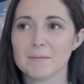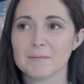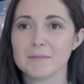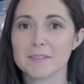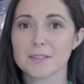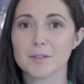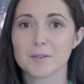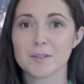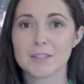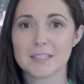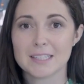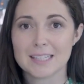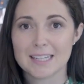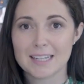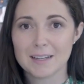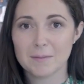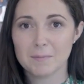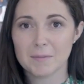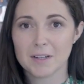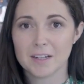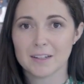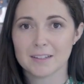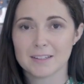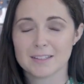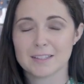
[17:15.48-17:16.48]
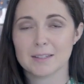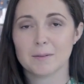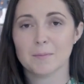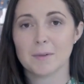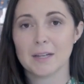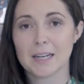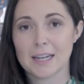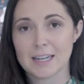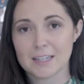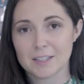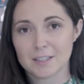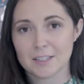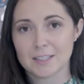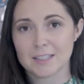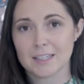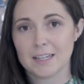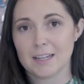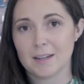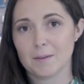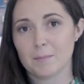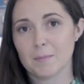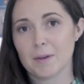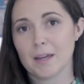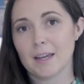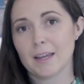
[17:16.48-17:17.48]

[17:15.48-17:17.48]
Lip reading: So the team here, the simulation team,